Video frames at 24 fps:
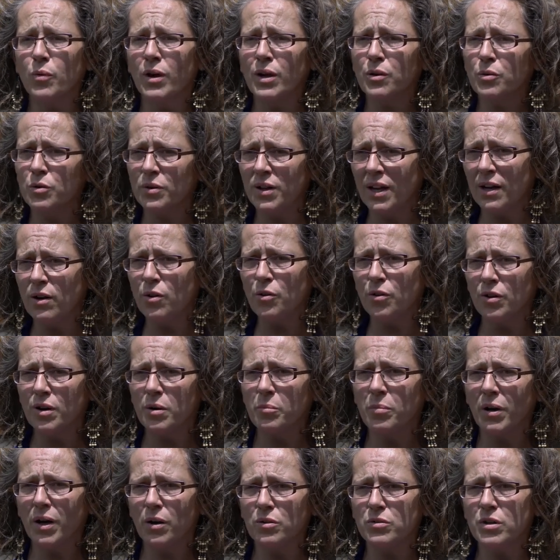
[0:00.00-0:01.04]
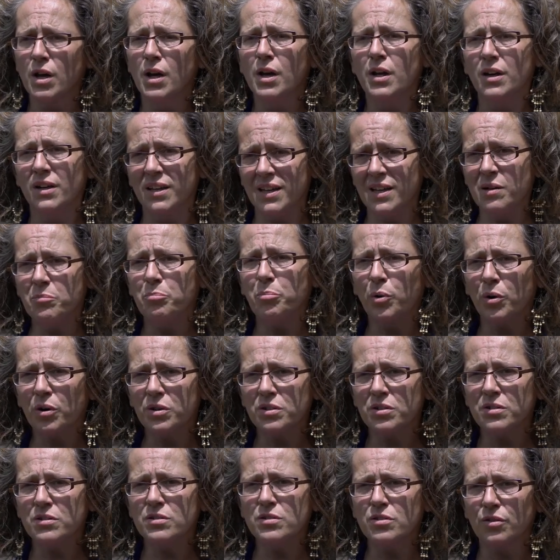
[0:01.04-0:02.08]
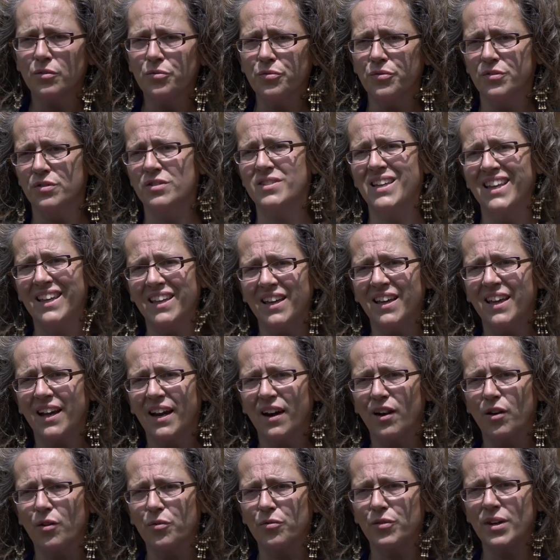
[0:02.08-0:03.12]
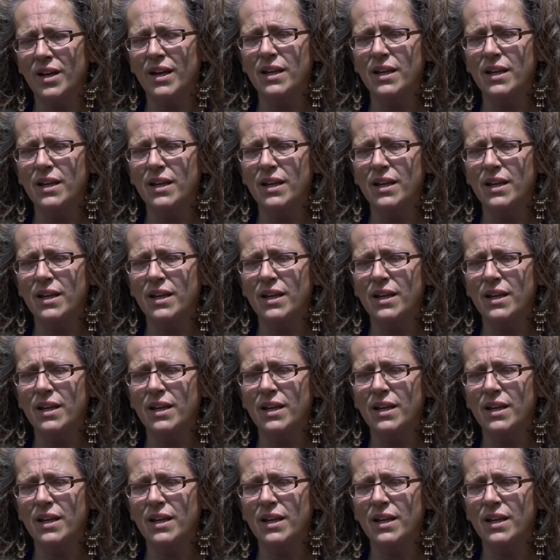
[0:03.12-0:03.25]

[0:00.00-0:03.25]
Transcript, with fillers: where do they learn about the importance of taking care of